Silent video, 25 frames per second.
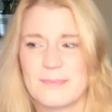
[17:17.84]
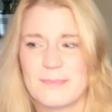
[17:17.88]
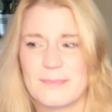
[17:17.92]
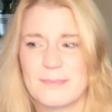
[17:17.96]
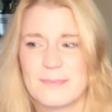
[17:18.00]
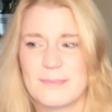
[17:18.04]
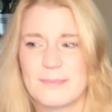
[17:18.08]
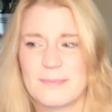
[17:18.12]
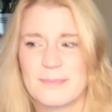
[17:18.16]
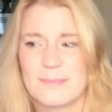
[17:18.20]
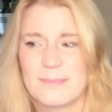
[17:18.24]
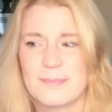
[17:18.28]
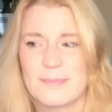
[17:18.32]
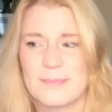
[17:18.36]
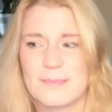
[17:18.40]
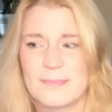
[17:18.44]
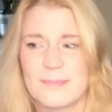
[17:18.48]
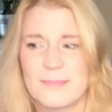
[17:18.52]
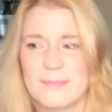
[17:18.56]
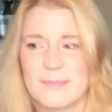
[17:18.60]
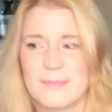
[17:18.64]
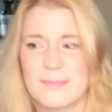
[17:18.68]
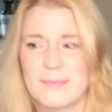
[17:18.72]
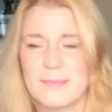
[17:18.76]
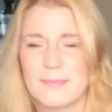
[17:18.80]

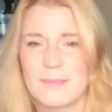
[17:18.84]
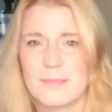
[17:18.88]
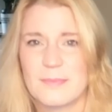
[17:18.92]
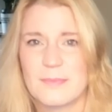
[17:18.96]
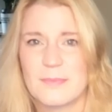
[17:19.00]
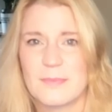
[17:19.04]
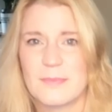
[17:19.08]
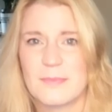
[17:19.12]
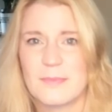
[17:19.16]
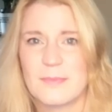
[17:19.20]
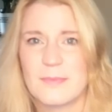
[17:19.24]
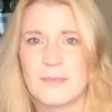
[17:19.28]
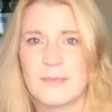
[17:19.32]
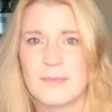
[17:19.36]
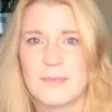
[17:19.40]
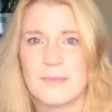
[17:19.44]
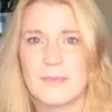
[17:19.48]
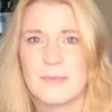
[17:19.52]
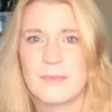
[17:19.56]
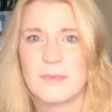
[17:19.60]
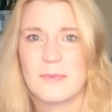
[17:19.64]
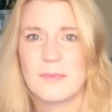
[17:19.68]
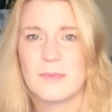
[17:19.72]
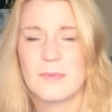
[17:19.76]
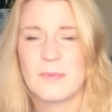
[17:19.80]

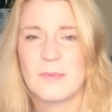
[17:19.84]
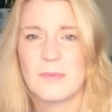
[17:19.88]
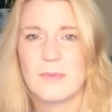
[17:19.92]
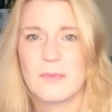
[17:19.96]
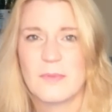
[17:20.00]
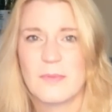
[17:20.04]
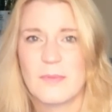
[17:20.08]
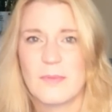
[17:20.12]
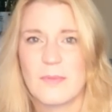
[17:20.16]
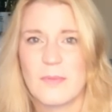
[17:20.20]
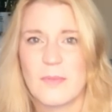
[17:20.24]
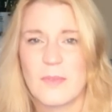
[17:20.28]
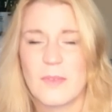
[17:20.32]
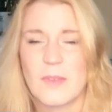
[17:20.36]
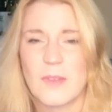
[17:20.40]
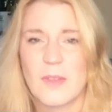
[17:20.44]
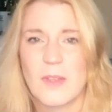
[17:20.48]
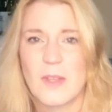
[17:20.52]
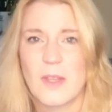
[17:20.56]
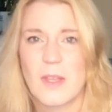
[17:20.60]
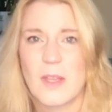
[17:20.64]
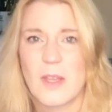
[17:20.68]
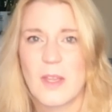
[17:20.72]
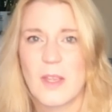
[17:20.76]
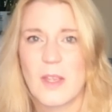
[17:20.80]

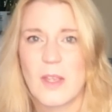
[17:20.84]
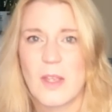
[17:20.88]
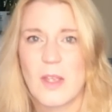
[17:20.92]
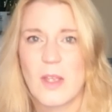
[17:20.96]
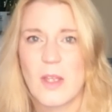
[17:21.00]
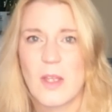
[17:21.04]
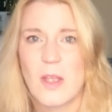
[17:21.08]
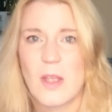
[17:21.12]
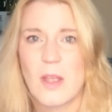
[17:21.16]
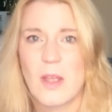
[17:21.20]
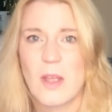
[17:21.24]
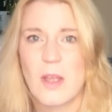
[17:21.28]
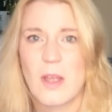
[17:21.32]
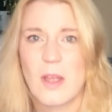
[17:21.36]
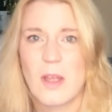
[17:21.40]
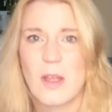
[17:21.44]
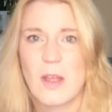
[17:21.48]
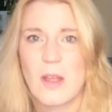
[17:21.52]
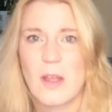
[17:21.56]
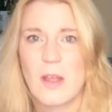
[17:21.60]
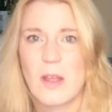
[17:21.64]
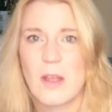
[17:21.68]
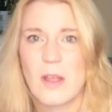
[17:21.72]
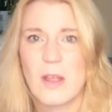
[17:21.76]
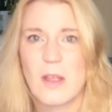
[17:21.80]

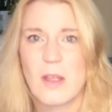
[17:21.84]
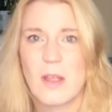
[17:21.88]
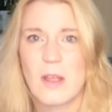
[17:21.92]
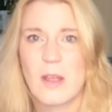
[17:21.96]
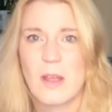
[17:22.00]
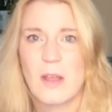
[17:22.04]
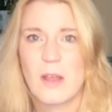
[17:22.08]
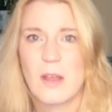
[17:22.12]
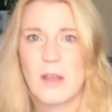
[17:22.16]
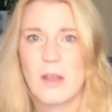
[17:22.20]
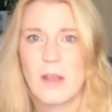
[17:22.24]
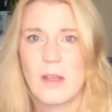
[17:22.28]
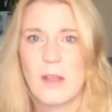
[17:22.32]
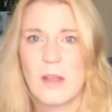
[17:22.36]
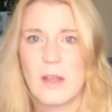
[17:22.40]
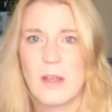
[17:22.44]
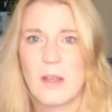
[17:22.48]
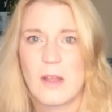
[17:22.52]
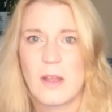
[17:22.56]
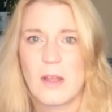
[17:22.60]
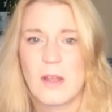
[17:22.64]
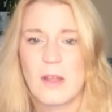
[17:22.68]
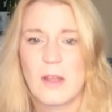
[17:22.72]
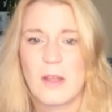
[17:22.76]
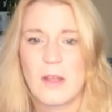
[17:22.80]

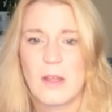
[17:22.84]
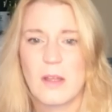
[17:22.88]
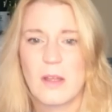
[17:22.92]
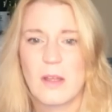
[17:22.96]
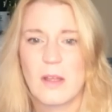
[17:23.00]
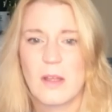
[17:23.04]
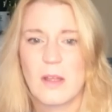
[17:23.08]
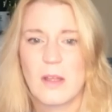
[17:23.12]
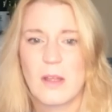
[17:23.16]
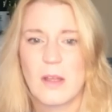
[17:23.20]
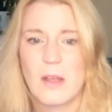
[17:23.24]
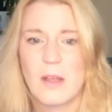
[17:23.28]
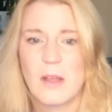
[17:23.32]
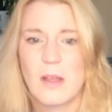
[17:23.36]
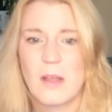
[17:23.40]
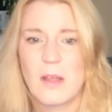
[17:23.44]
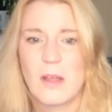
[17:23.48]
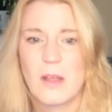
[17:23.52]
(not speaking)